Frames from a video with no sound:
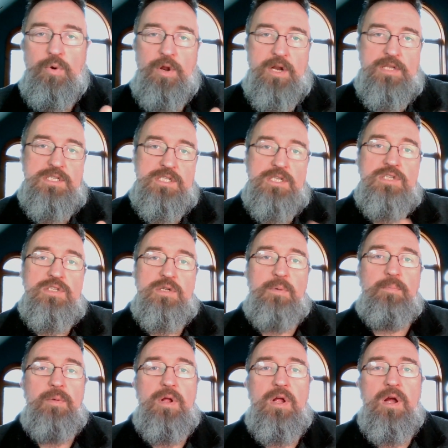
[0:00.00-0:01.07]
on a
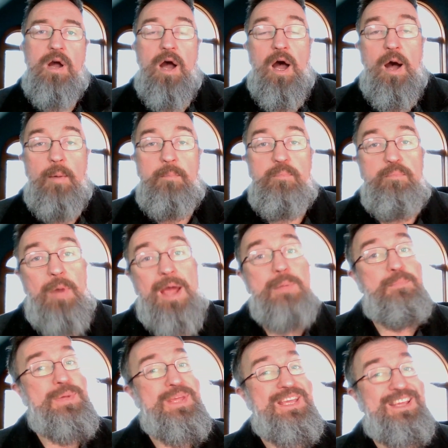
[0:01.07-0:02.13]
system um,
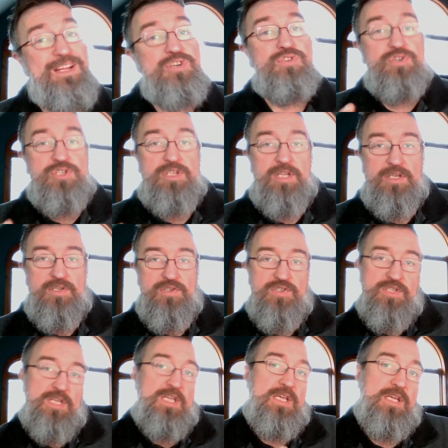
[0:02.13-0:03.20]
might be interesting to
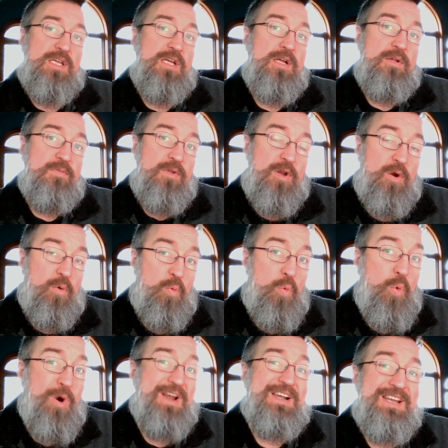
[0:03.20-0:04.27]
see you know
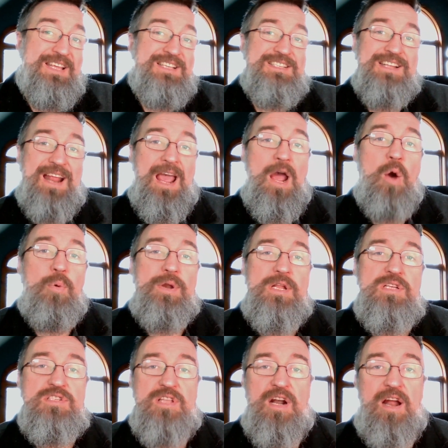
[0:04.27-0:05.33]
what it is and how it
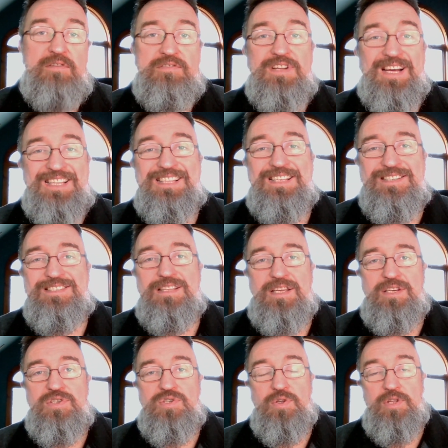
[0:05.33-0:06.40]
is that I've done these
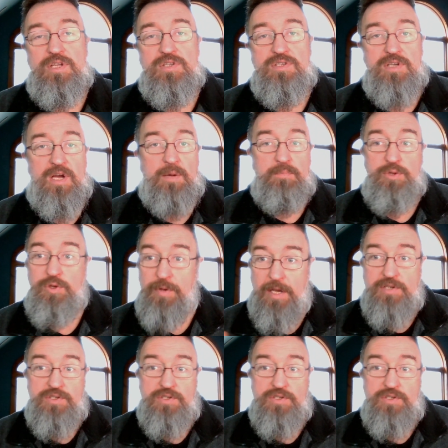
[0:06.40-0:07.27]
things so that um, you guys